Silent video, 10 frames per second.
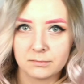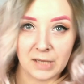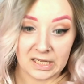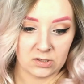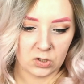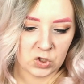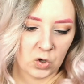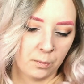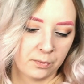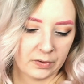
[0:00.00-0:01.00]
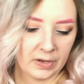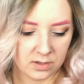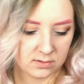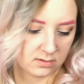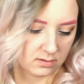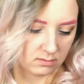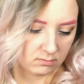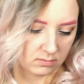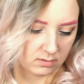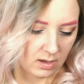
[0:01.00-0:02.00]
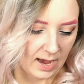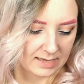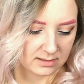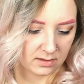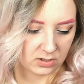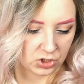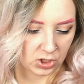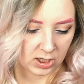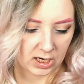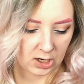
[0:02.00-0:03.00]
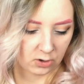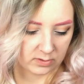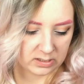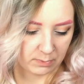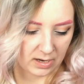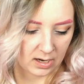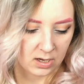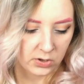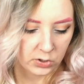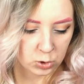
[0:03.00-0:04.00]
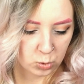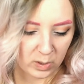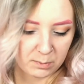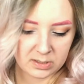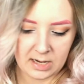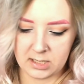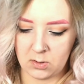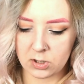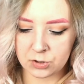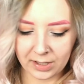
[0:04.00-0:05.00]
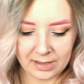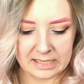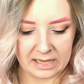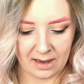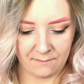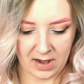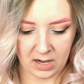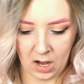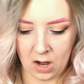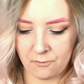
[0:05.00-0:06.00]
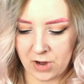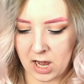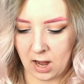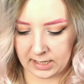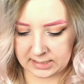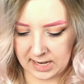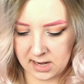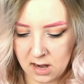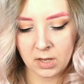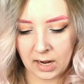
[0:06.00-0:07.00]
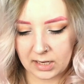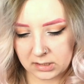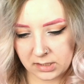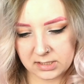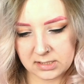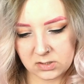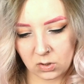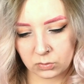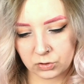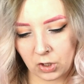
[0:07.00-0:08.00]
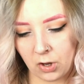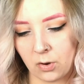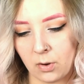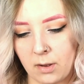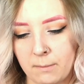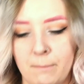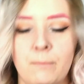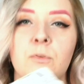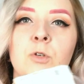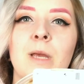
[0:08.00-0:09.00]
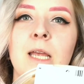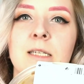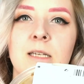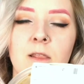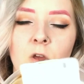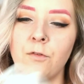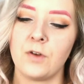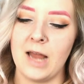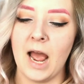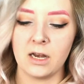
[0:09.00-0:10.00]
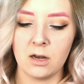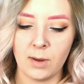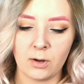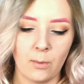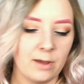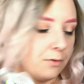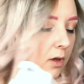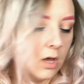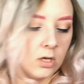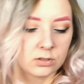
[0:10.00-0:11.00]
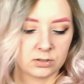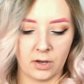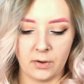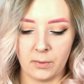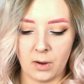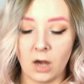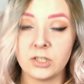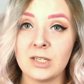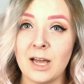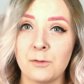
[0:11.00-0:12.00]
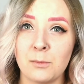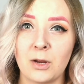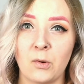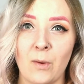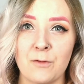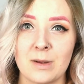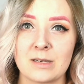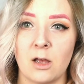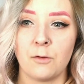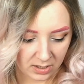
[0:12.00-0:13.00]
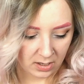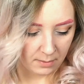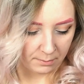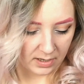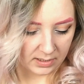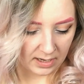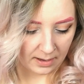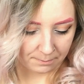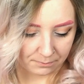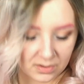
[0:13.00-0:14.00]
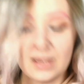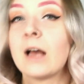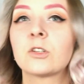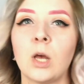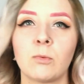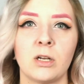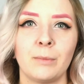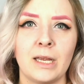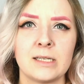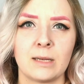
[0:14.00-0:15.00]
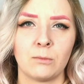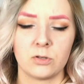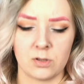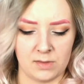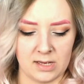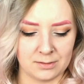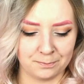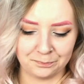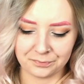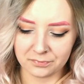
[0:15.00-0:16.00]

bits on top. So this has the chunky, crispy sweet potato. I tried this at the event and I really liked it. And this is also to be heated in the oven and in the microwave. So I don't have a microwave myself, but yeah, so I'm going to be heating most of these